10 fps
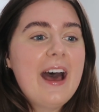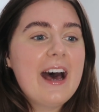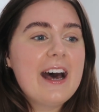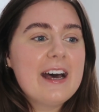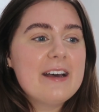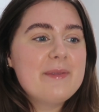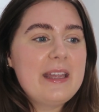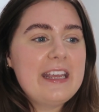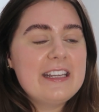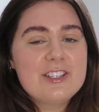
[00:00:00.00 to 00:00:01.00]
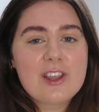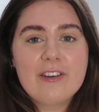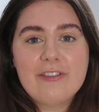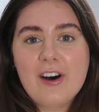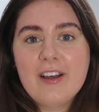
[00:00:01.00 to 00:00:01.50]
and into
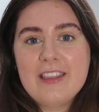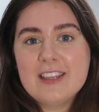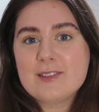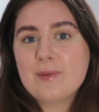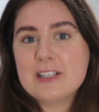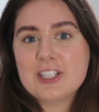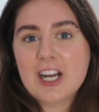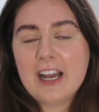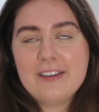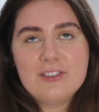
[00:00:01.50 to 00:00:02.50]
the fall and this winter.